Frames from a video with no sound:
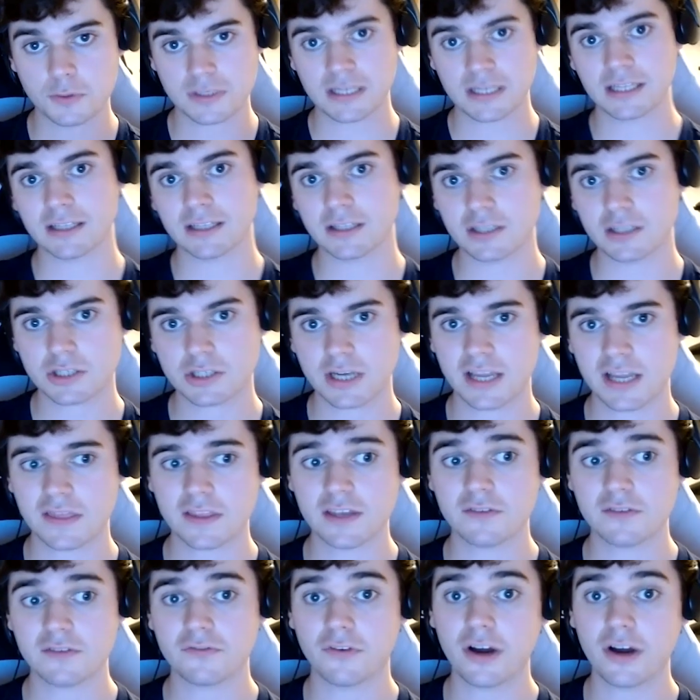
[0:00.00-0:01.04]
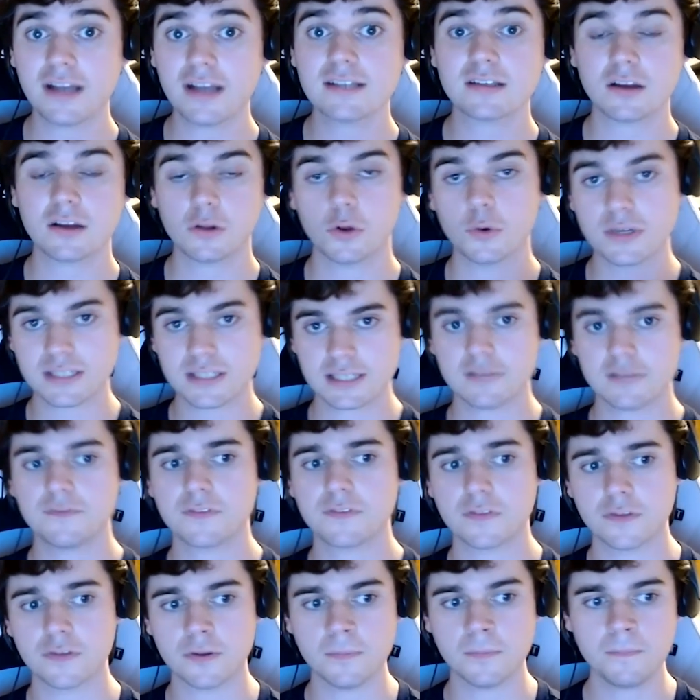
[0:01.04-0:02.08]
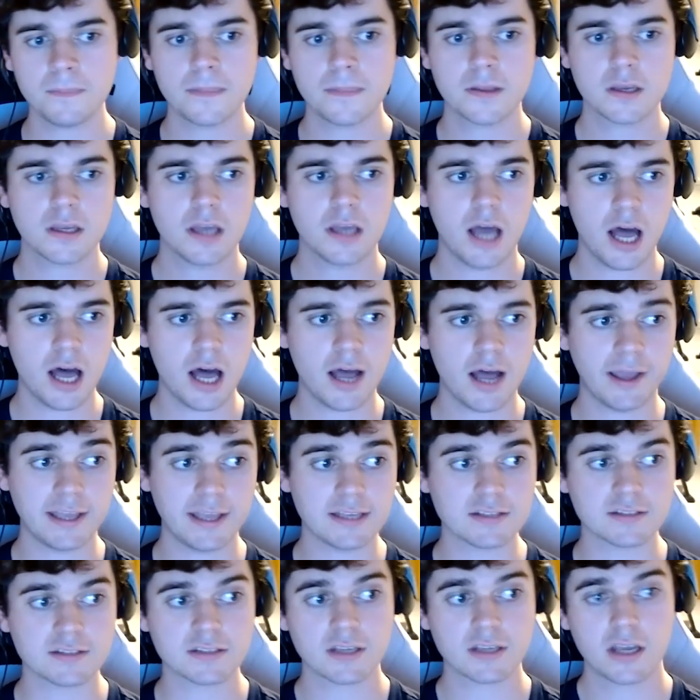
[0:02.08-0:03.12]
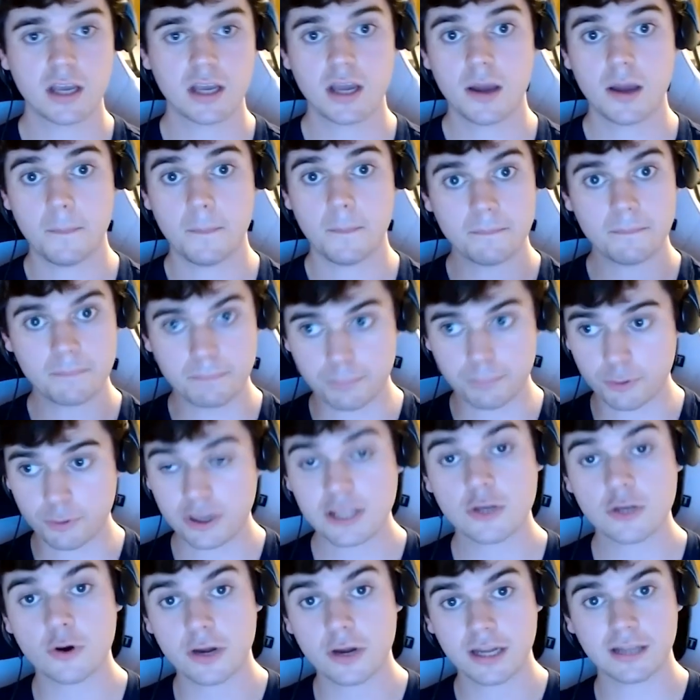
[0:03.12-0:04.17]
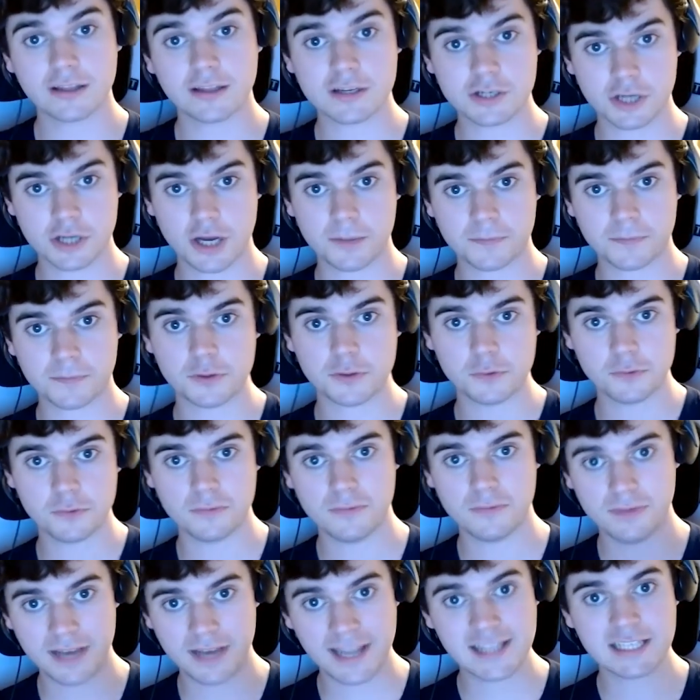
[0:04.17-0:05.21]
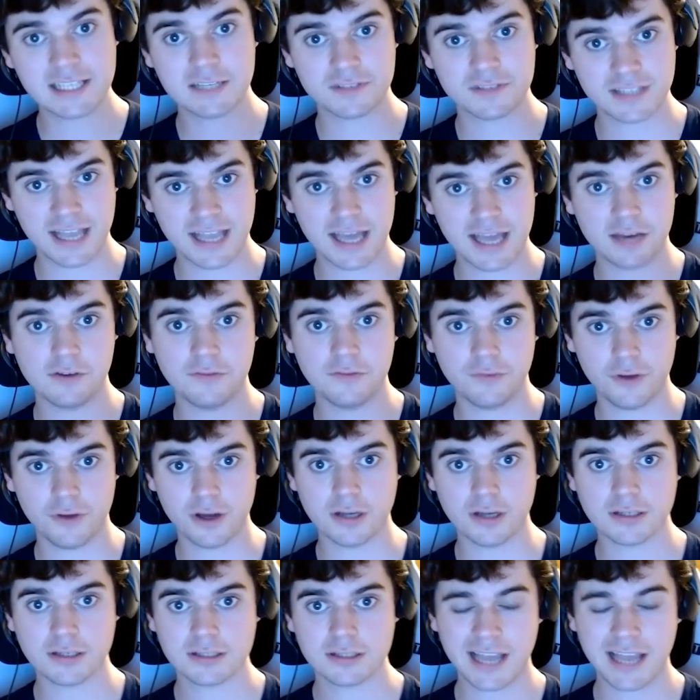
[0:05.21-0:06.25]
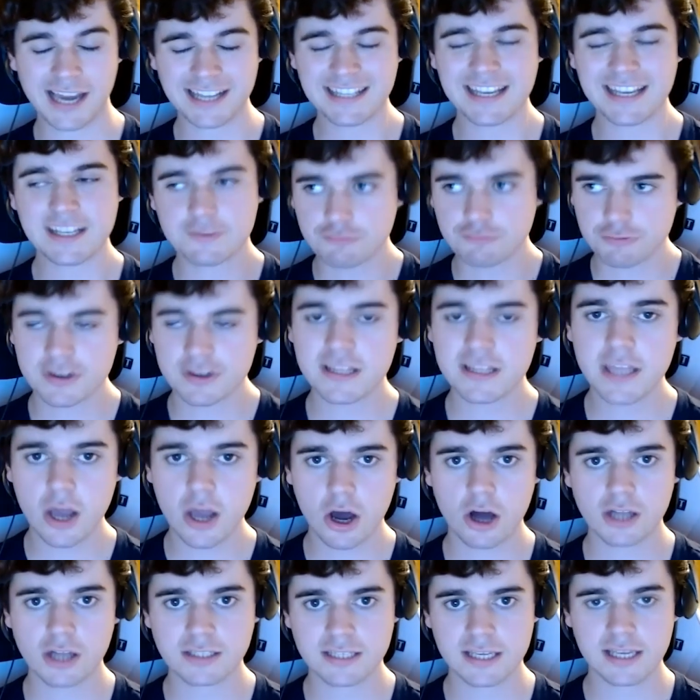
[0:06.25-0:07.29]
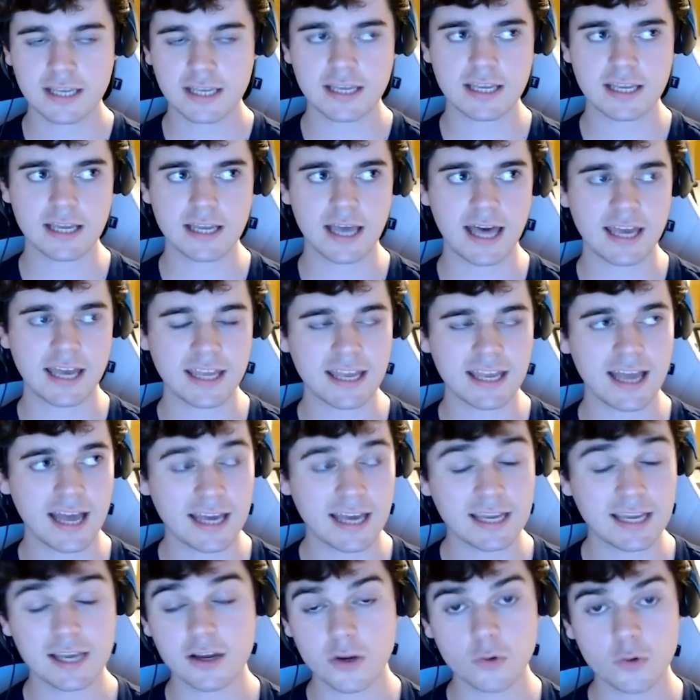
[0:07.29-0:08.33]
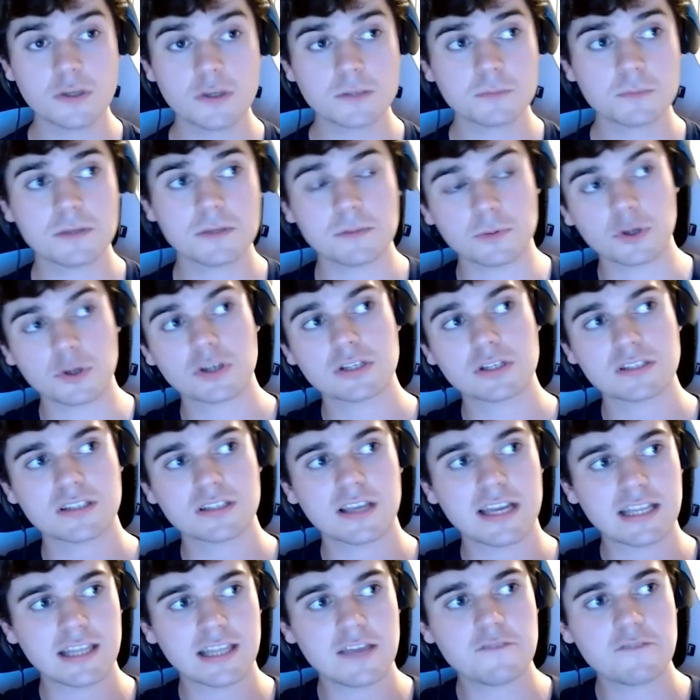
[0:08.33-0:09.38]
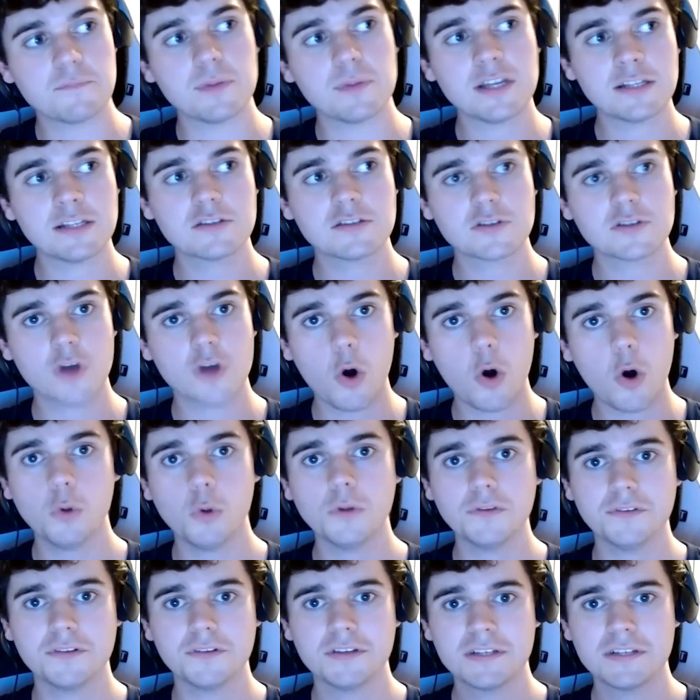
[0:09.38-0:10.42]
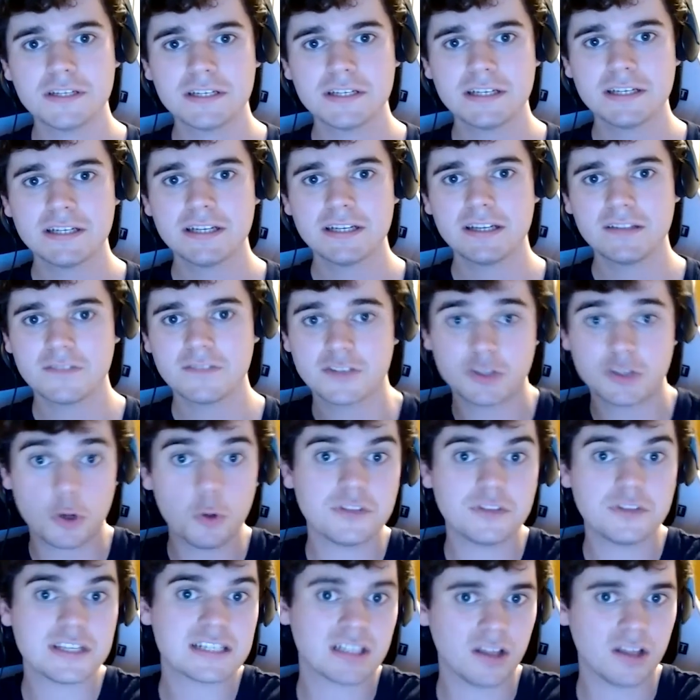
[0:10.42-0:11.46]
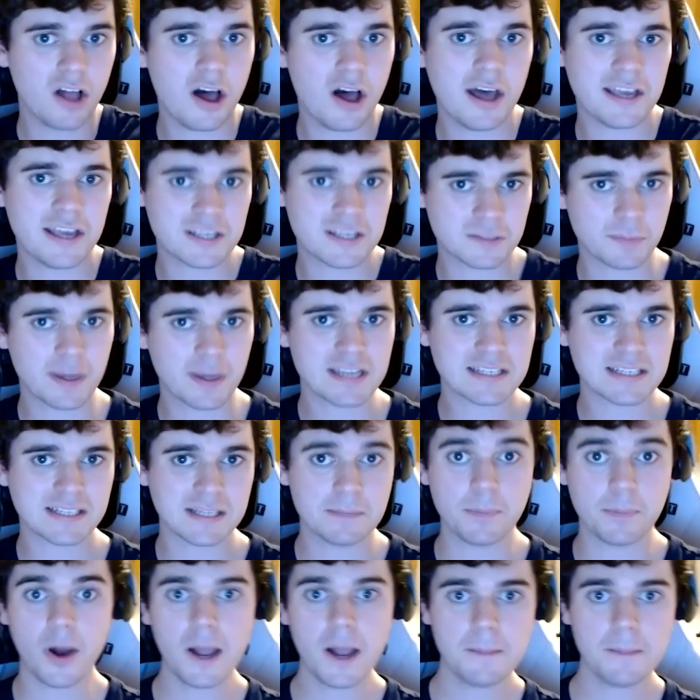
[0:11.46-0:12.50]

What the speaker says: English. And the advice I always give to them is bring your English up to native standard first. And it's really hard to hear. And it annoys me because like they've been sold these lies basically by